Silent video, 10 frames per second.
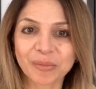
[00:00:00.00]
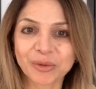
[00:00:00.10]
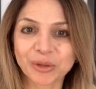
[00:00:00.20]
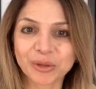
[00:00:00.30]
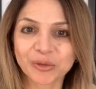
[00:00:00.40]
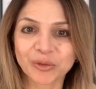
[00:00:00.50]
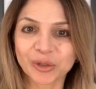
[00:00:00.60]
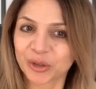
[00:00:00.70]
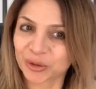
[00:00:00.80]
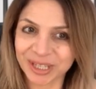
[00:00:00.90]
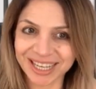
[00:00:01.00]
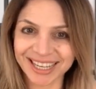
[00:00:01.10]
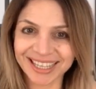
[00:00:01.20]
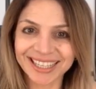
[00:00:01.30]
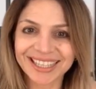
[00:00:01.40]
beautiful Julia.
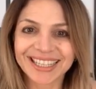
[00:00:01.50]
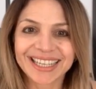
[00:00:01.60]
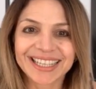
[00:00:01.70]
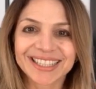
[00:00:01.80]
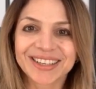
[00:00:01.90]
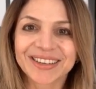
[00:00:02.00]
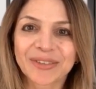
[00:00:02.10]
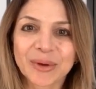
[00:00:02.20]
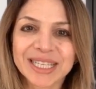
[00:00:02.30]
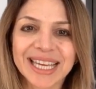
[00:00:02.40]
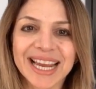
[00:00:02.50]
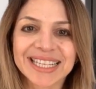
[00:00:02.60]
So once again,